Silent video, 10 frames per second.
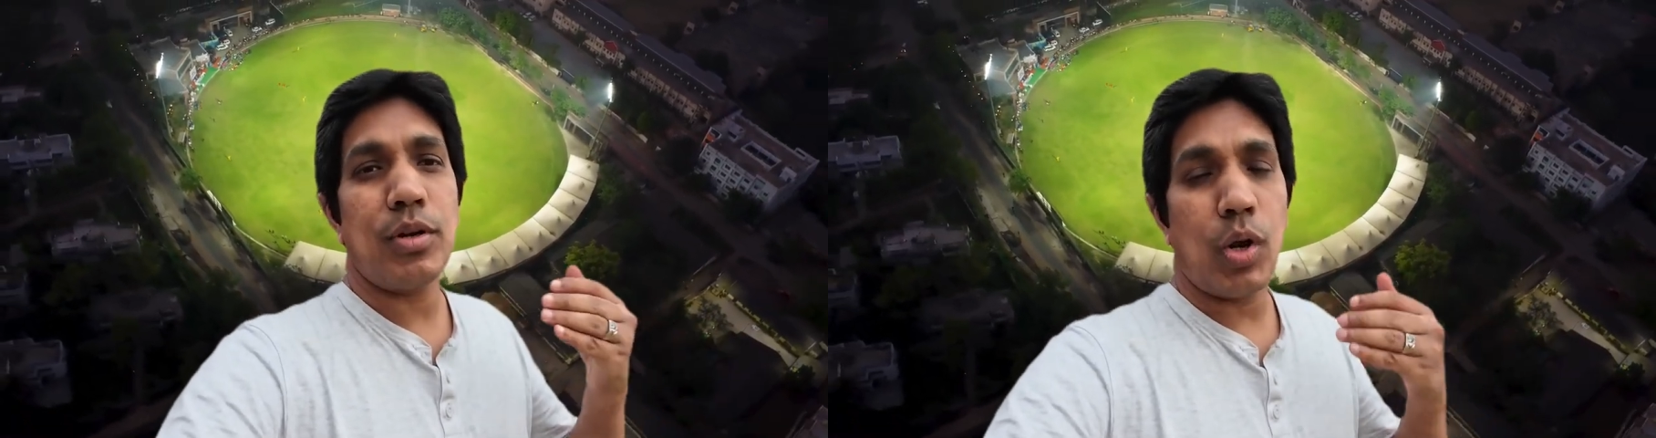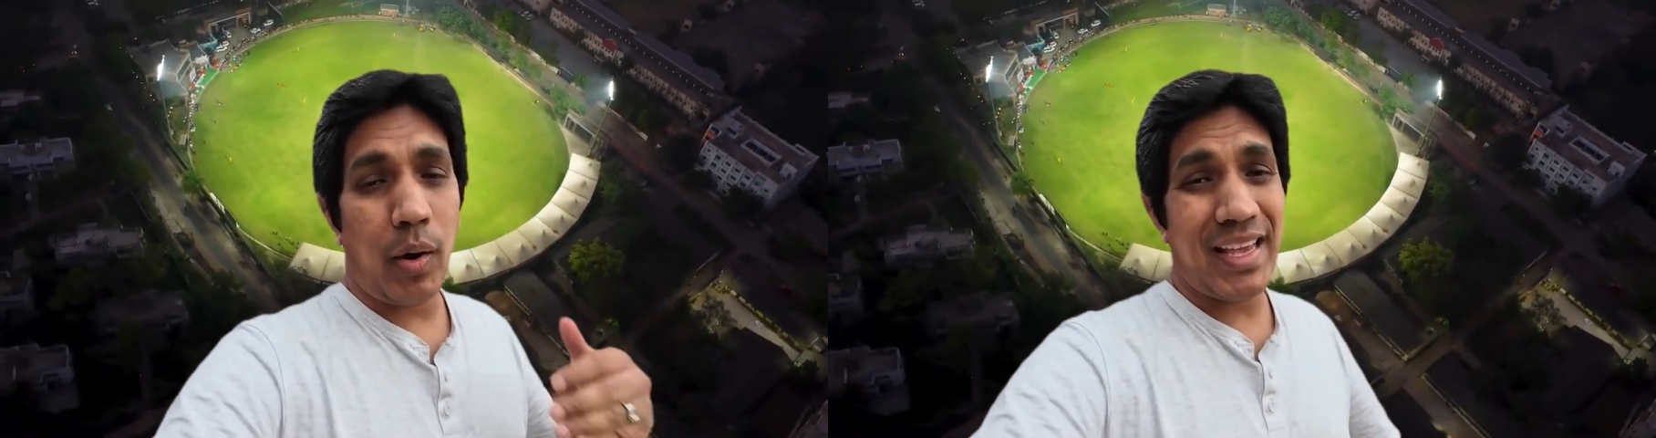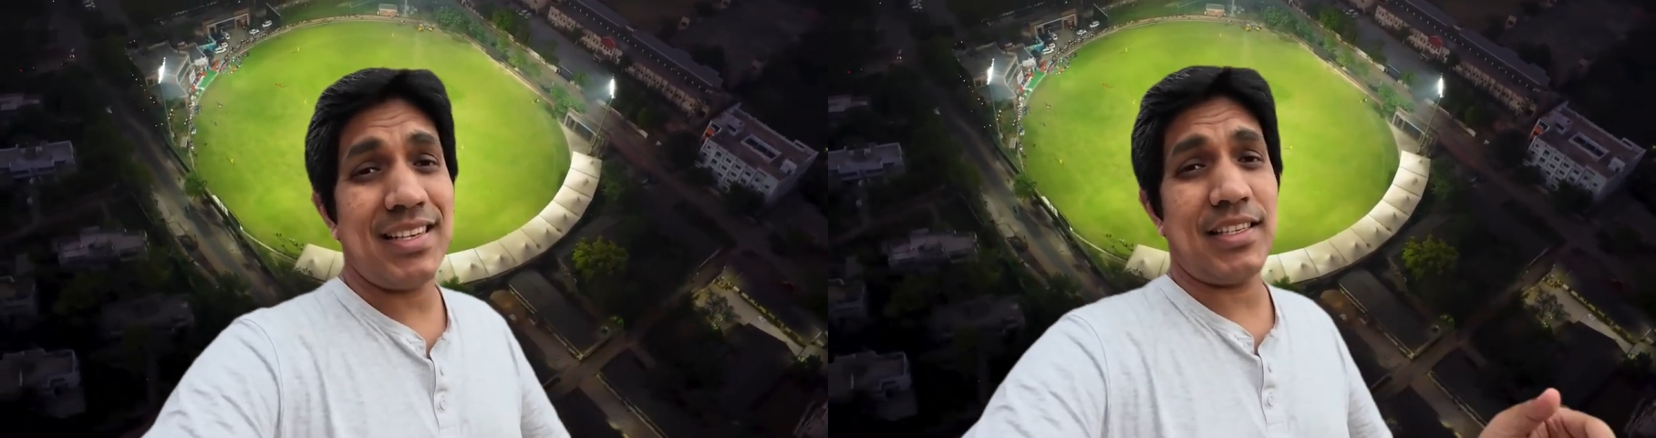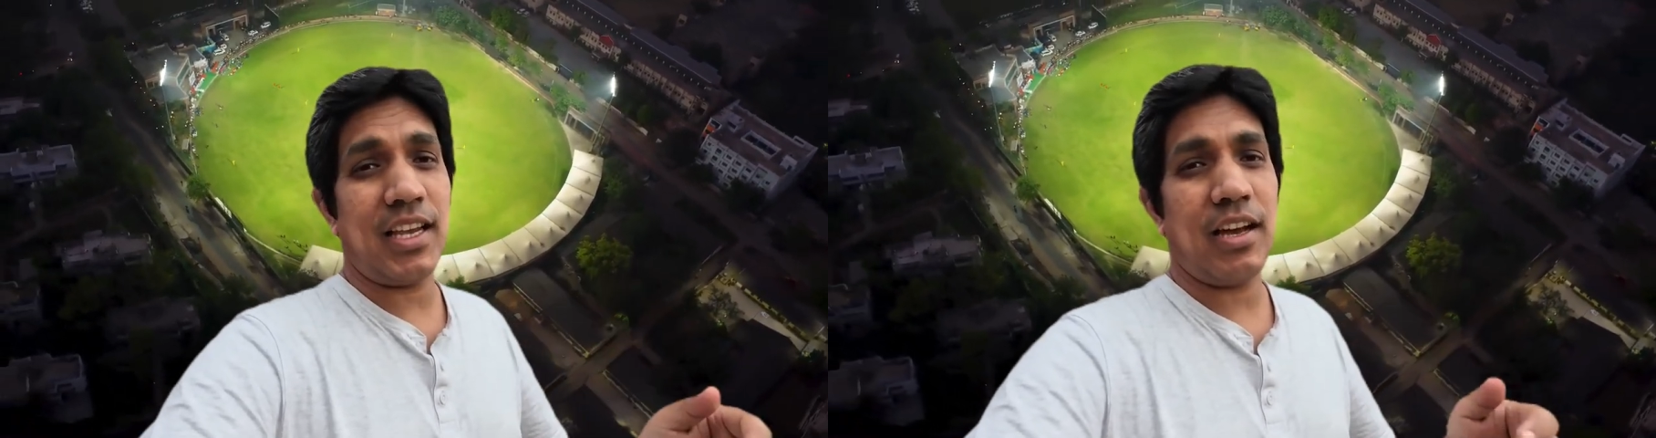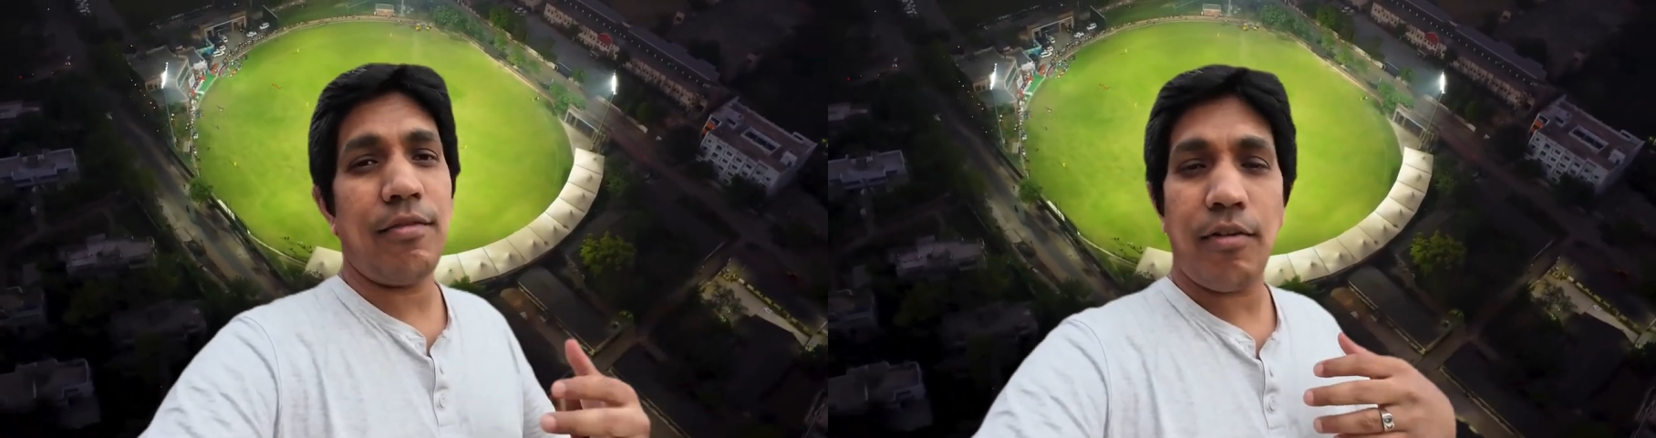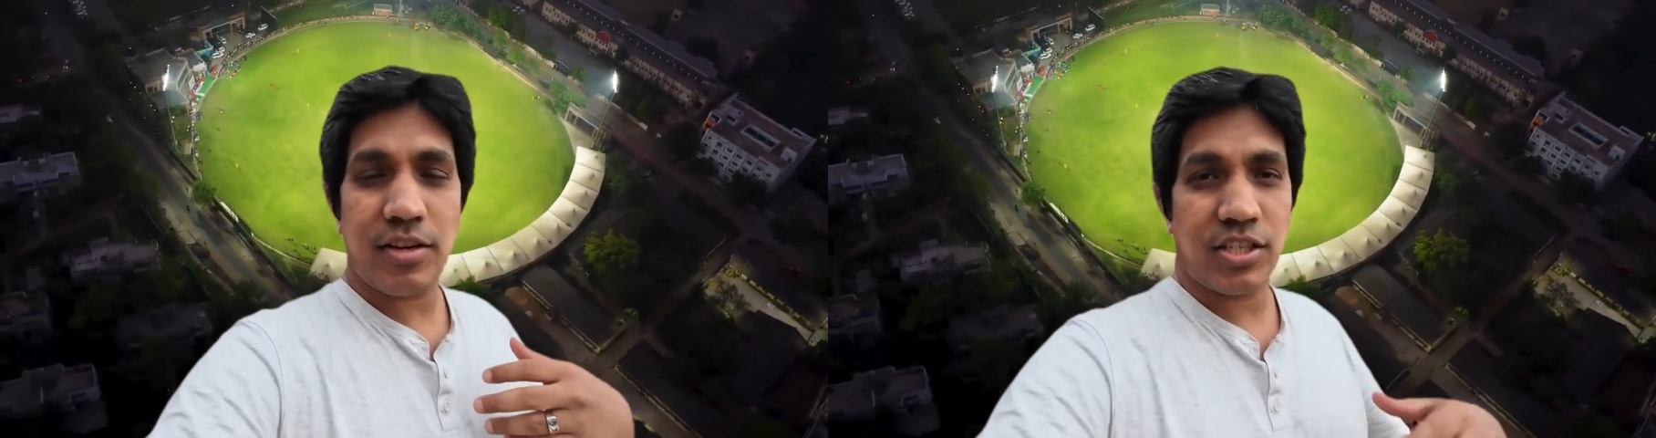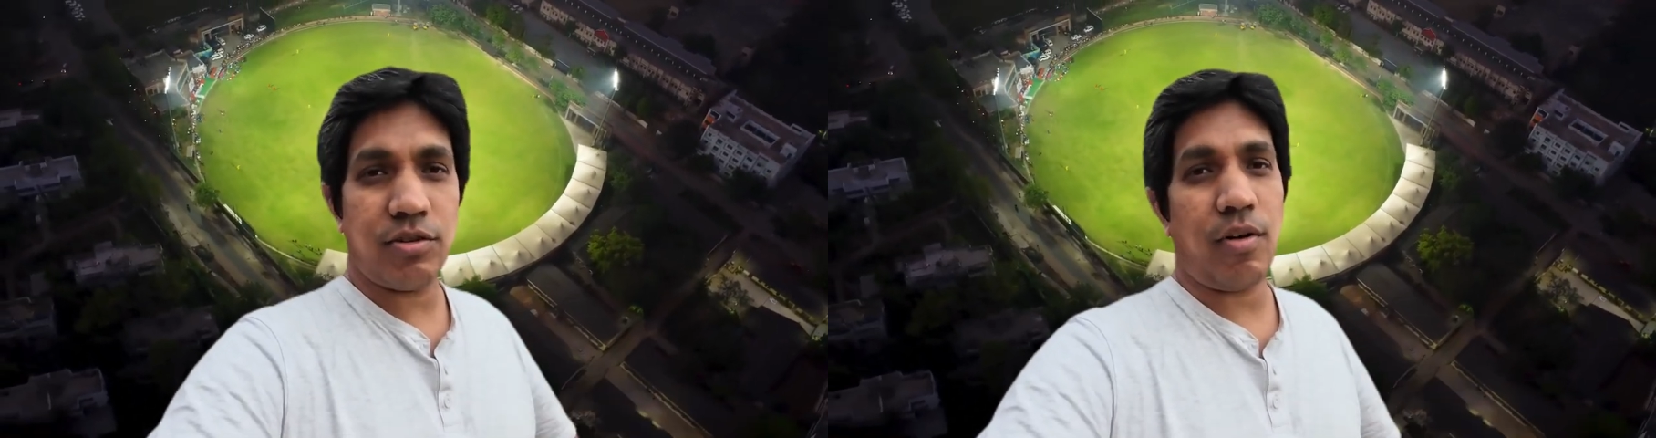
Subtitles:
a lot easier for us to